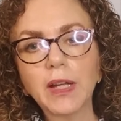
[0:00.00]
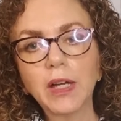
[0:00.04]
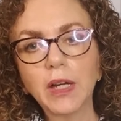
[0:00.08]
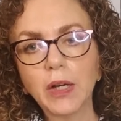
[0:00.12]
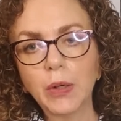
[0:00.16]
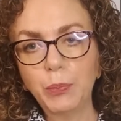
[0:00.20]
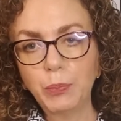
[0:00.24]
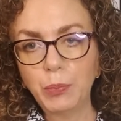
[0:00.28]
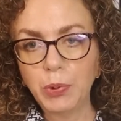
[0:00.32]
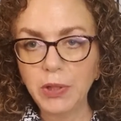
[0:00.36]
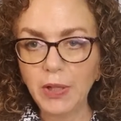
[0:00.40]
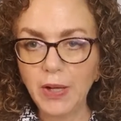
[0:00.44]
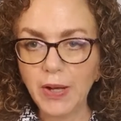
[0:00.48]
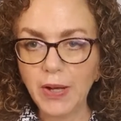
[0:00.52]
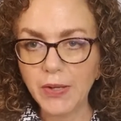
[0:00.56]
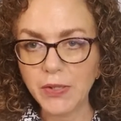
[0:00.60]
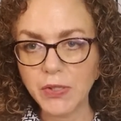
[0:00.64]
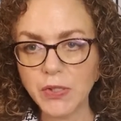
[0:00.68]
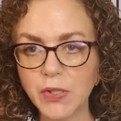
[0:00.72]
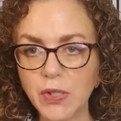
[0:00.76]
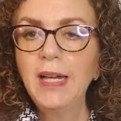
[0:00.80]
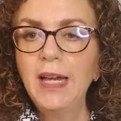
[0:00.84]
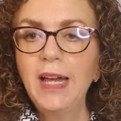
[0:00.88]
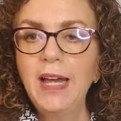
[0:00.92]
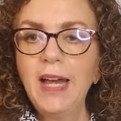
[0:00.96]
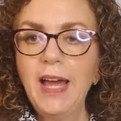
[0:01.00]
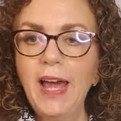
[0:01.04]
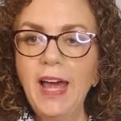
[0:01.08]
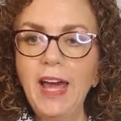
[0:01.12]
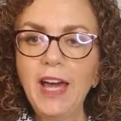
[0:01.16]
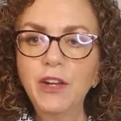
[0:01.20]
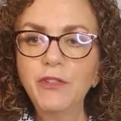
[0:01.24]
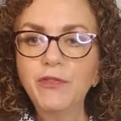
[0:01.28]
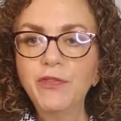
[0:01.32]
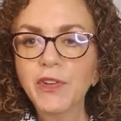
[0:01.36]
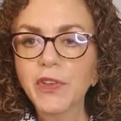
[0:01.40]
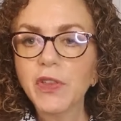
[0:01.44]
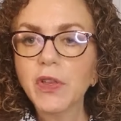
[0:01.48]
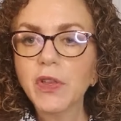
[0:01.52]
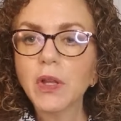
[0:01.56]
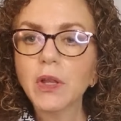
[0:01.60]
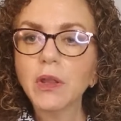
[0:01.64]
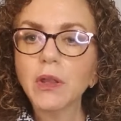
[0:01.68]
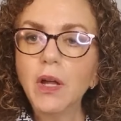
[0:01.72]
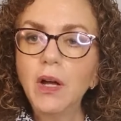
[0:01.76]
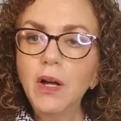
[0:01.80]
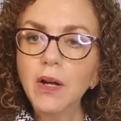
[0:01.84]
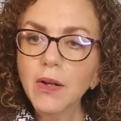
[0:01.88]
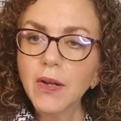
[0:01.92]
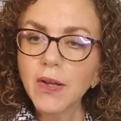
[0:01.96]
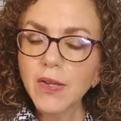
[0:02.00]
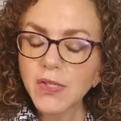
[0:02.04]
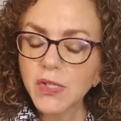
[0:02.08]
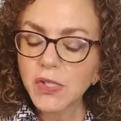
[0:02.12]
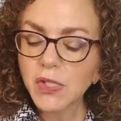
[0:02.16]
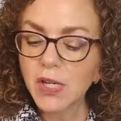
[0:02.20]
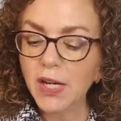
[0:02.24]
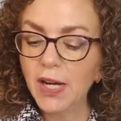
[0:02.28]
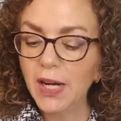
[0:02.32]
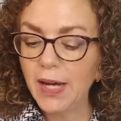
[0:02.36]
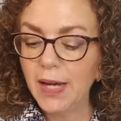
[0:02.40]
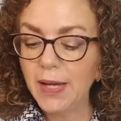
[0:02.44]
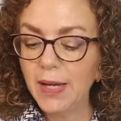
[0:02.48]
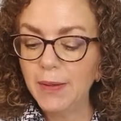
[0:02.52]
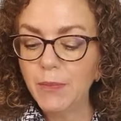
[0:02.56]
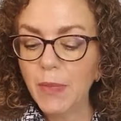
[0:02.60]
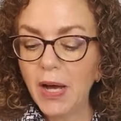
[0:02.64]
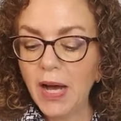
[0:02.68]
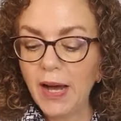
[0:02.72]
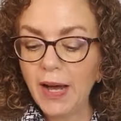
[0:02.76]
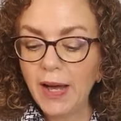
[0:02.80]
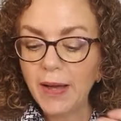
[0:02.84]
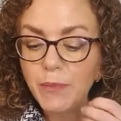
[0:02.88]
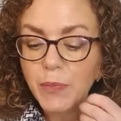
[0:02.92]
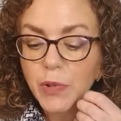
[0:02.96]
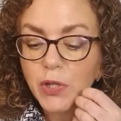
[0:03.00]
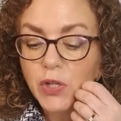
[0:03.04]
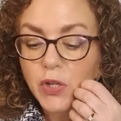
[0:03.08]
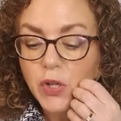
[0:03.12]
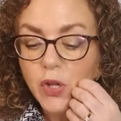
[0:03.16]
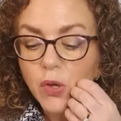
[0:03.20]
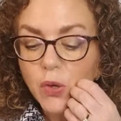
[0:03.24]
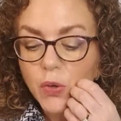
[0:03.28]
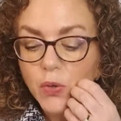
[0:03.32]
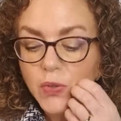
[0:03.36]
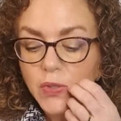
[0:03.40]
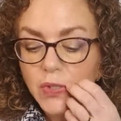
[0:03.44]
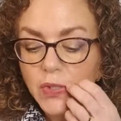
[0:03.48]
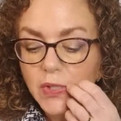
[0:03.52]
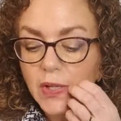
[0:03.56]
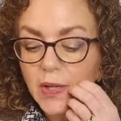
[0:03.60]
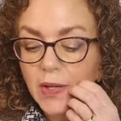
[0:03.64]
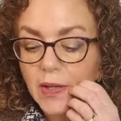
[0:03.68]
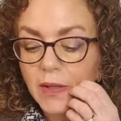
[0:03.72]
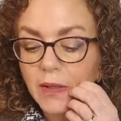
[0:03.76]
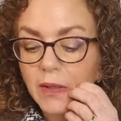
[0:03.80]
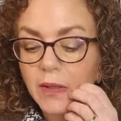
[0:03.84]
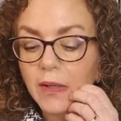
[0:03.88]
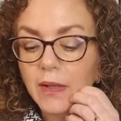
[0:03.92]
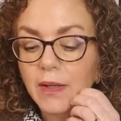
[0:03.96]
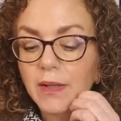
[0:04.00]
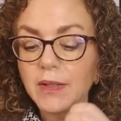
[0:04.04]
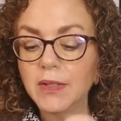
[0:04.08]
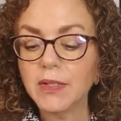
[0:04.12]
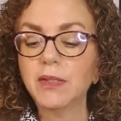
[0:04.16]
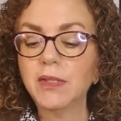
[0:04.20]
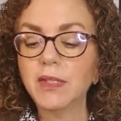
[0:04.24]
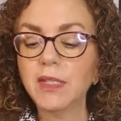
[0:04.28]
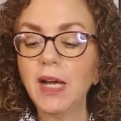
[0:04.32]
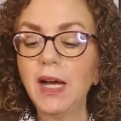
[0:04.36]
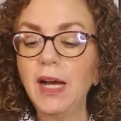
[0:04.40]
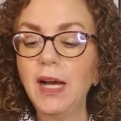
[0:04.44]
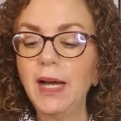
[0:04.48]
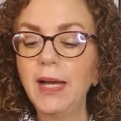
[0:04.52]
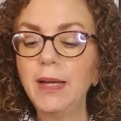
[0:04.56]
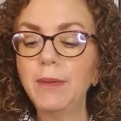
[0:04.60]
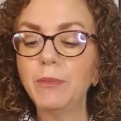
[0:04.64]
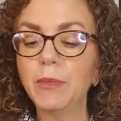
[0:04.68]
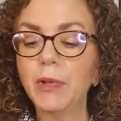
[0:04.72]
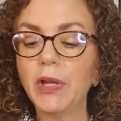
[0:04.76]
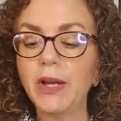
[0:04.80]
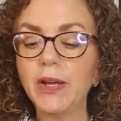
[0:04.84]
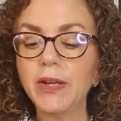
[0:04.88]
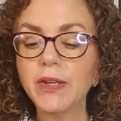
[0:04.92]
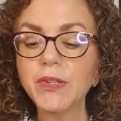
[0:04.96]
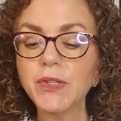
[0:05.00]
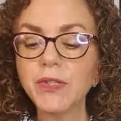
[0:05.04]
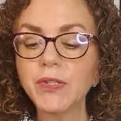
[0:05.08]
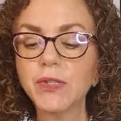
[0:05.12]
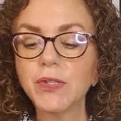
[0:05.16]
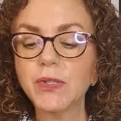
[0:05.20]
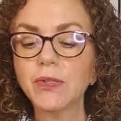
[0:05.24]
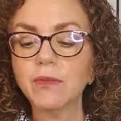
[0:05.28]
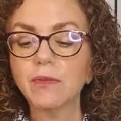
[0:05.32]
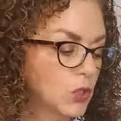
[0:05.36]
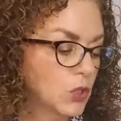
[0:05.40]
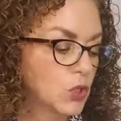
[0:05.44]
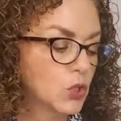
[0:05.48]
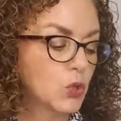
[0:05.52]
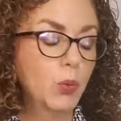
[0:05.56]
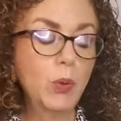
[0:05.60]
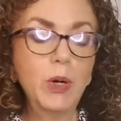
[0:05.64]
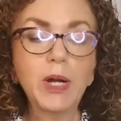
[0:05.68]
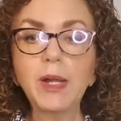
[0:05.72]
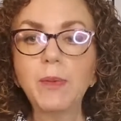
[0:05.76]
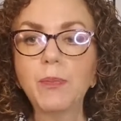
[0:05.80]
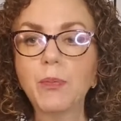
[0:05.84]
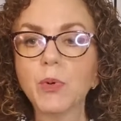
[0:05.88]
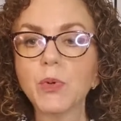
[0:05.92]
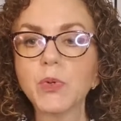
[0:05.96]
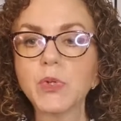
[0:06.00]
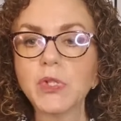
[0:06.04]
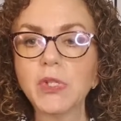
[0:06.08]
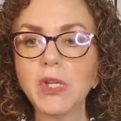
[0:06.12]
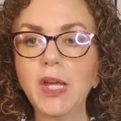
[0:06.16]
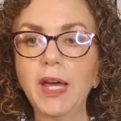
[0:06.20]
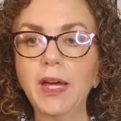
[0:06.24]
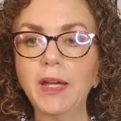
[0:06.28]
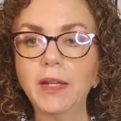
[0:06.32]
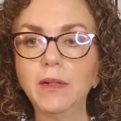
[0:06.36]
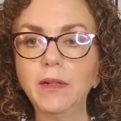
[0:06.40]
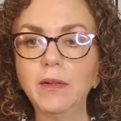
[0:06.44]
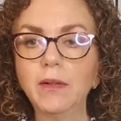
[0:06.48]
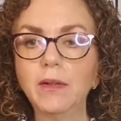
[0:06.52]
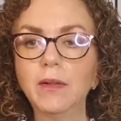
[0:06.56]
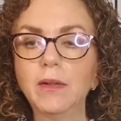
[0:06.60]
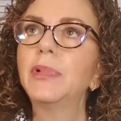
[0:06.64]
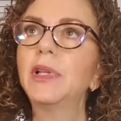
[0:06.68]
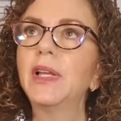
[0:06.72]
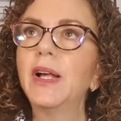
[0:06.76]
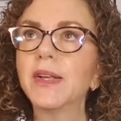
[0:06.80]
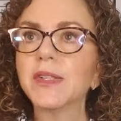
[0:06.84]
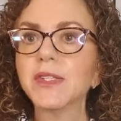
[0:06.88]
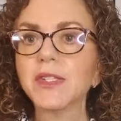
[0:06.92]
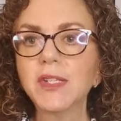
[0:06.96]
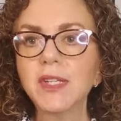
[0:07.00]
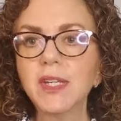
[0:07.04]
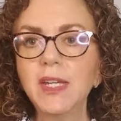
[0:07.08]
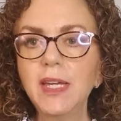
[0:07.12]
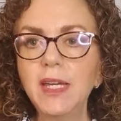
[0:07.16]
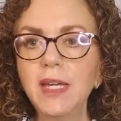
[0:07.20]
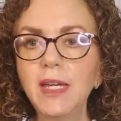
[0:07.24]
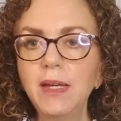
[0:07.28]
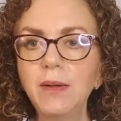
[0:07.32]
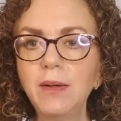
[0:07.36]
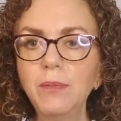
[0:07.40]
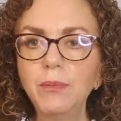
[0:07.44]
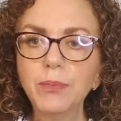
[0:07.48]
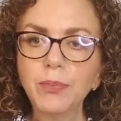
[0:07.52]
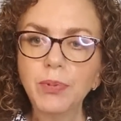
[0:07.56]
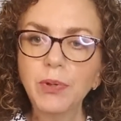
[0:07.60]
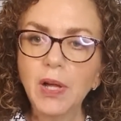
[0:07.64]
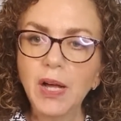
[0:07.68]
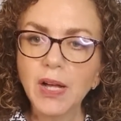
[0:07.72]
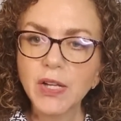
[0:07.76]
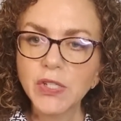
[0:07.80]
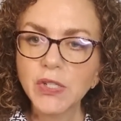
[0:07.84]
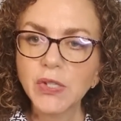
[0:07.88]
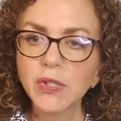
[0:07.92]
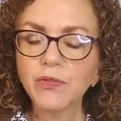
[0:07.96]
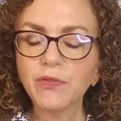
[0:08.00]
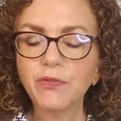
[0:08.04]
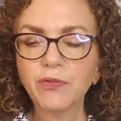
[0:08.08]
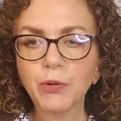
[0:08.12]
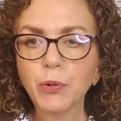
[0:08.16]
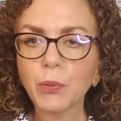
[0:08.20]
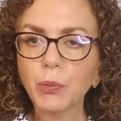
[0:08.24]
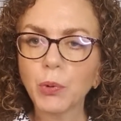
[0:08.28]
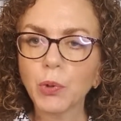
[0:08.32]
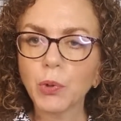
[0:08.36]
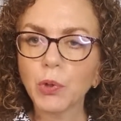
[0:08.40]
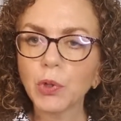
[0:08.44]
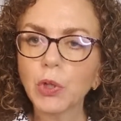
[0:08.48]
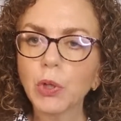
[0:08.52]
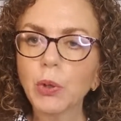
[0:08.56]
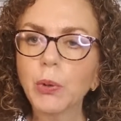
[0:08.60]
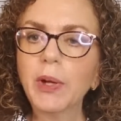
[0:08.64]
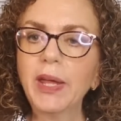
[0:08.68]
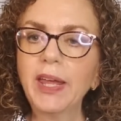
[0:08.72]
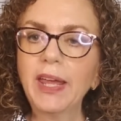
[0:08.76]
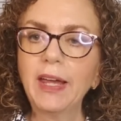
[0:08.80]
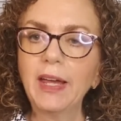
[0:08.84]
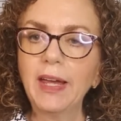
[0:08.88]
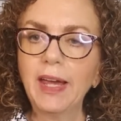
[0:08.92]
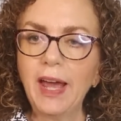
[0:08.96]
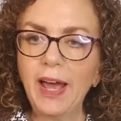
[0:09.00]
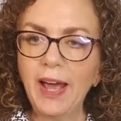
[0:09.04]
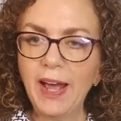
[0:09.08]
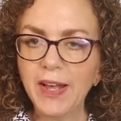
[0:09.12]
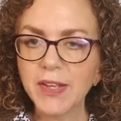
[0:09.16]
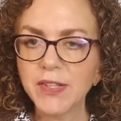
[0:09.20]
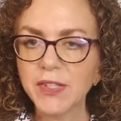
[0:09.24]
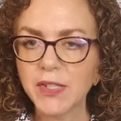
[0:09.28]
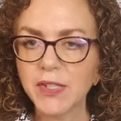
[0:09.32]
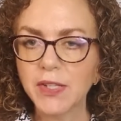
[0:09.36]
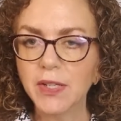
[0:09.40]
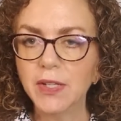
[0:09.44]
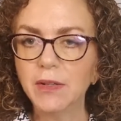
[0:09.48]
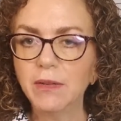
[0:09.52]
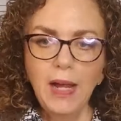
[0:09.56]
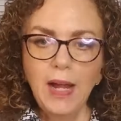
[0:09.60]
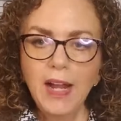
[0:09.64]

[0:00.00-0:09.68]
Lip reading: a plus. And for the longest time, I've been using Timeless 20% plus E plus ferulic acid.